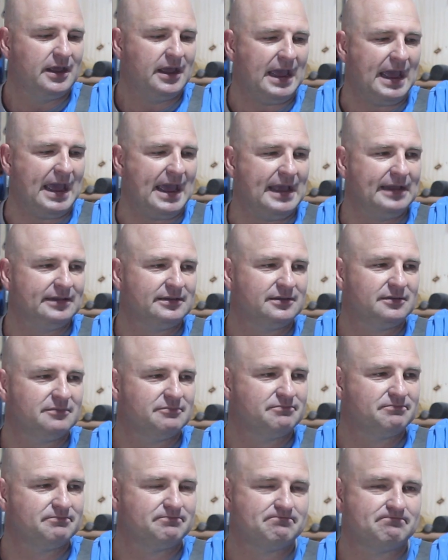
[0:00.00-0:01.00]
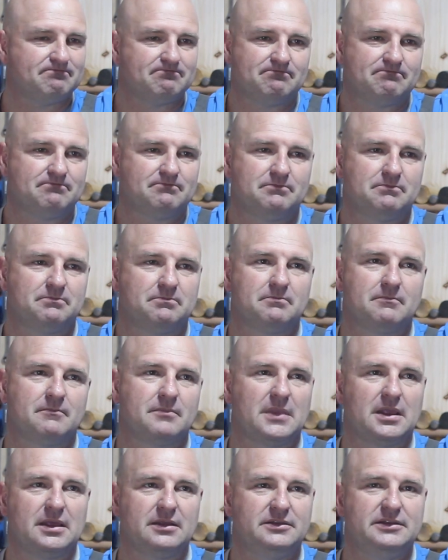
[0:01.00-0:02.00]
and
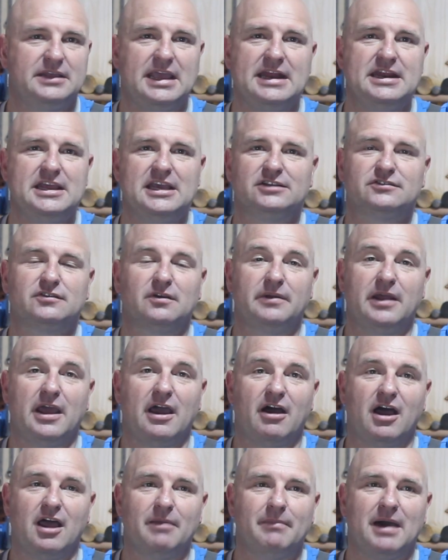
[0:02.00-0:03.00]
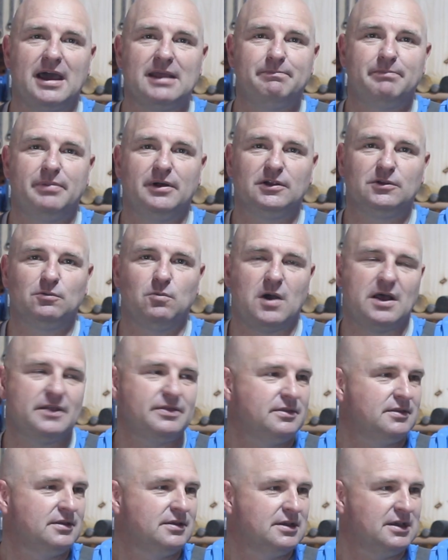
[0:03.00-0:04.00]
10 years from now I might build
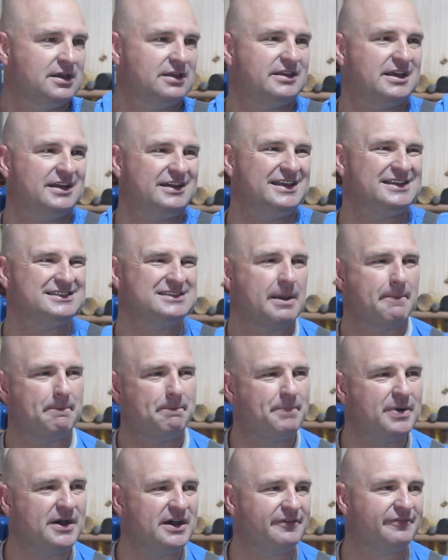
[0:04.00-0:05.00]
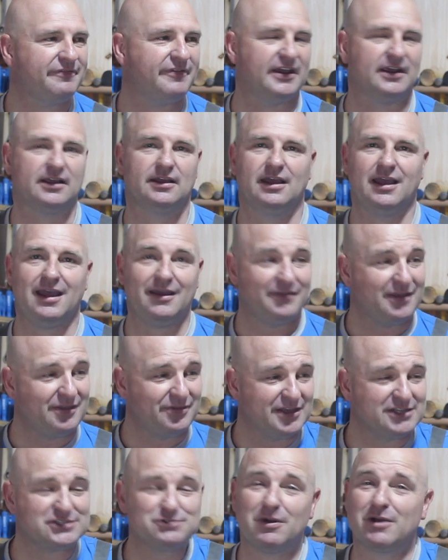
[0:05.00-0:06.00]
one that is perfect, and then
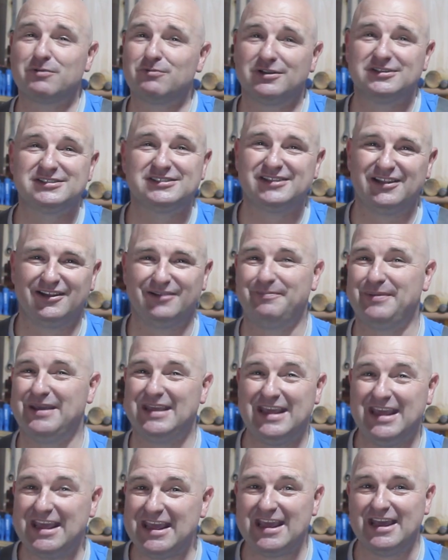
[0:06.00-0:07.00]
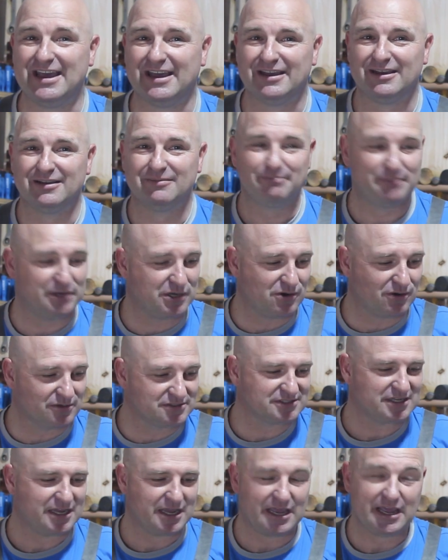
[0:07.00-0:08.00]
this one will still be here
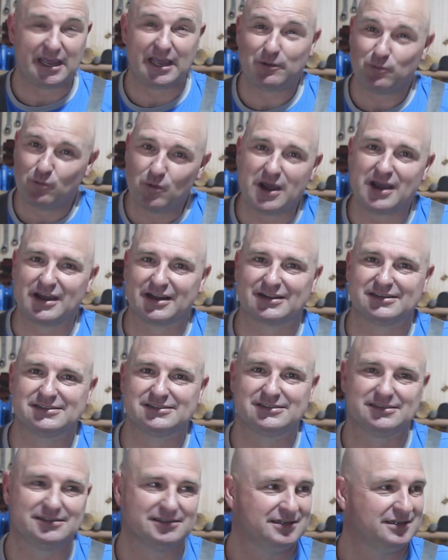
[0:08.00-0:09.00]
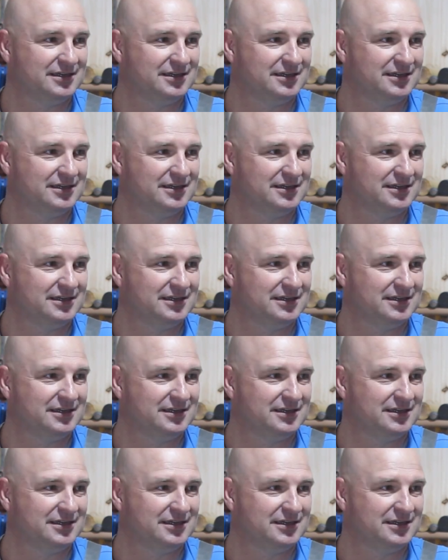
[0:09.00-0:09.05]
because it works.